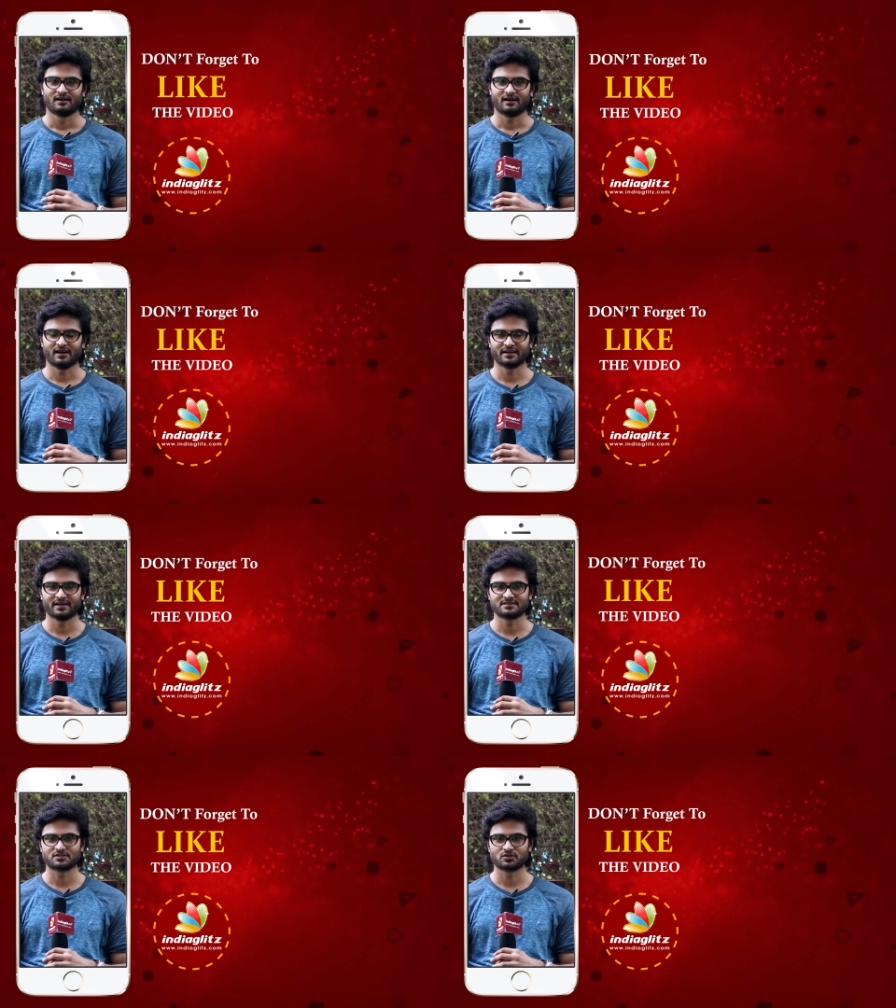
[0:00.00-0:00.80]
Hi,
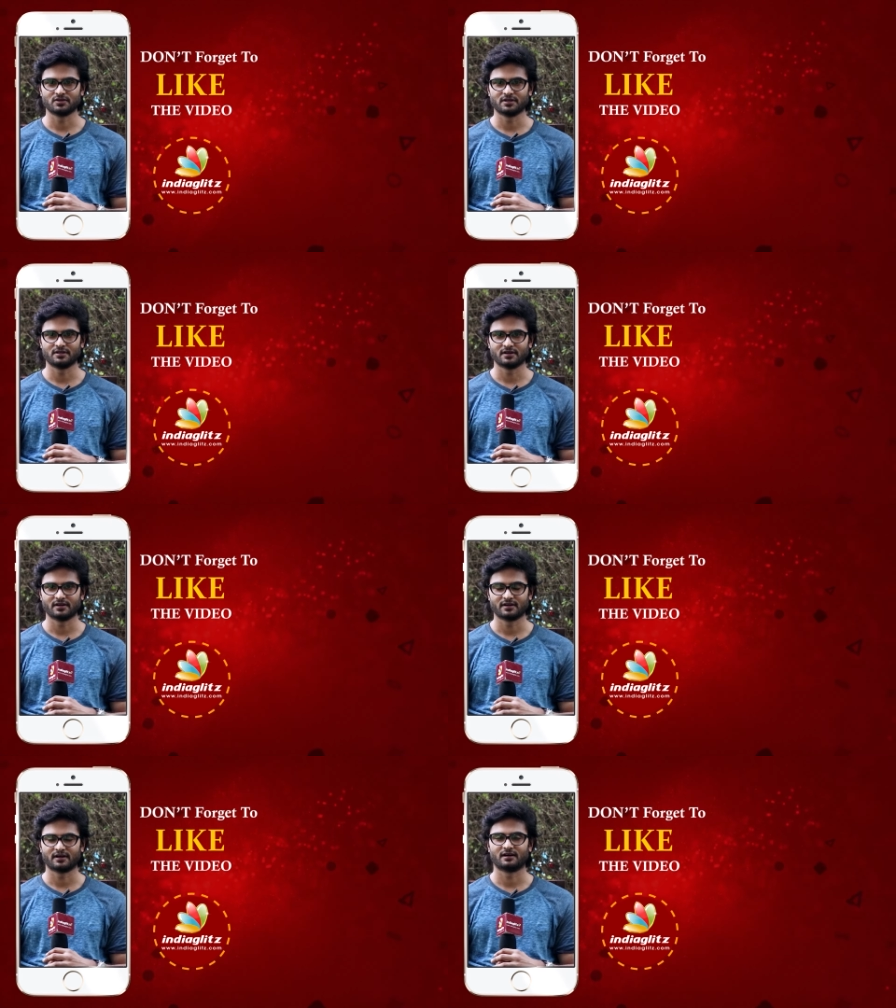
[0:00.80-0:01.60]
guys. It's Sudhir
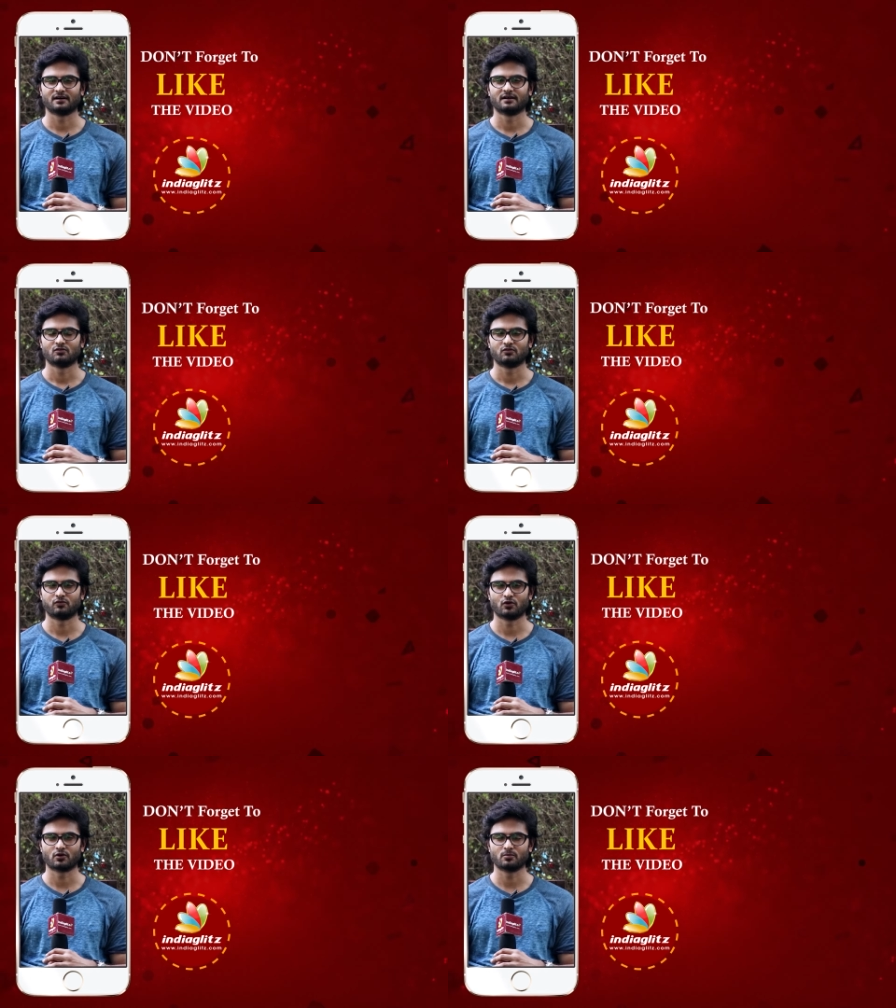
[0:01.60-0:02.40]
here.
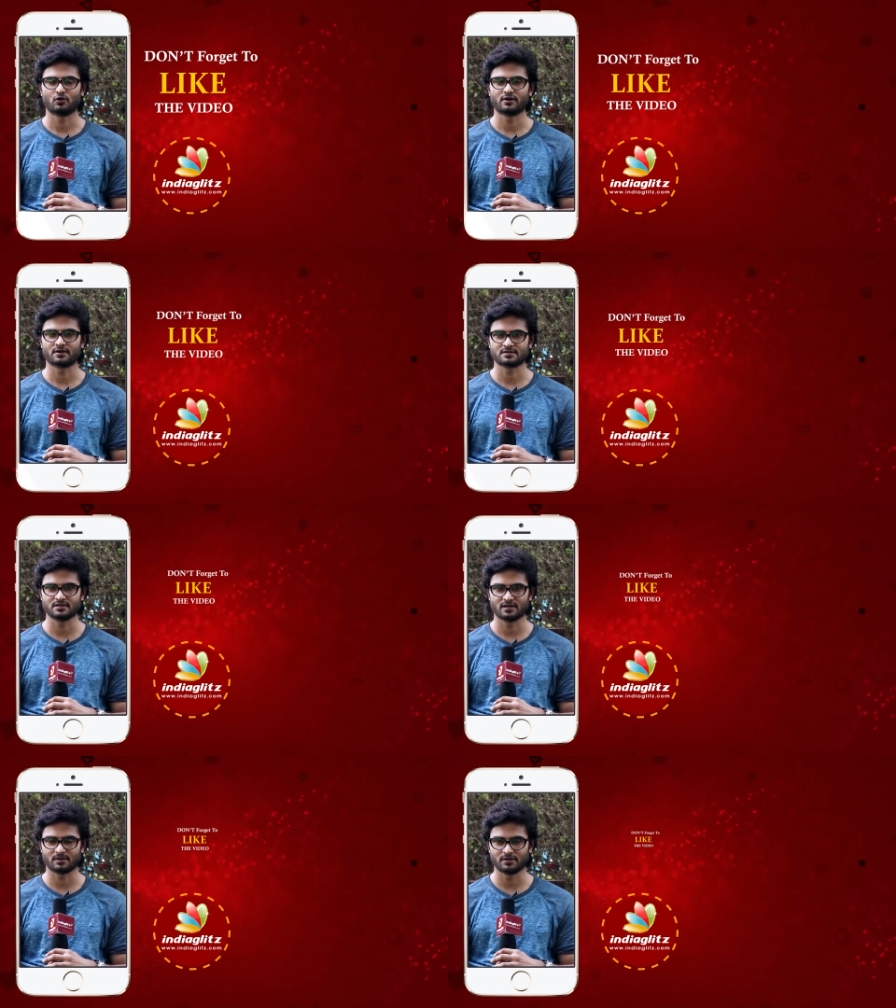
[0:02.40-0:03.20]
For more
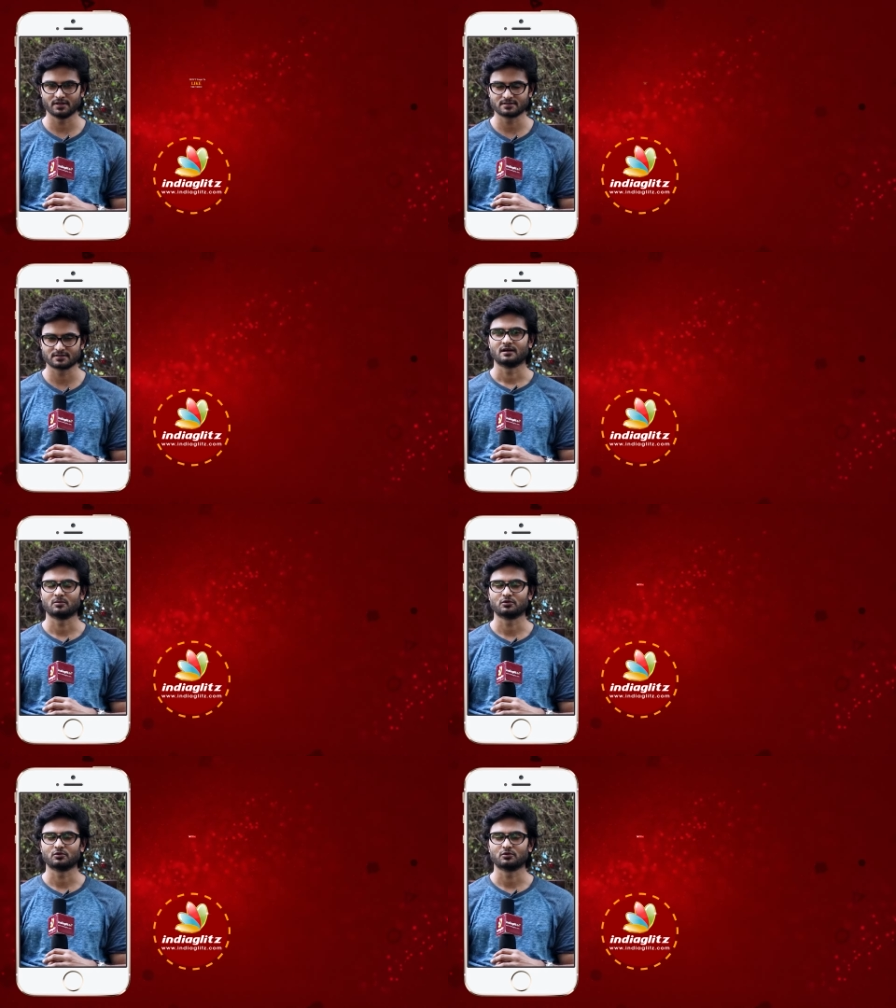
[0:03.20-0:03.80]
interesting updates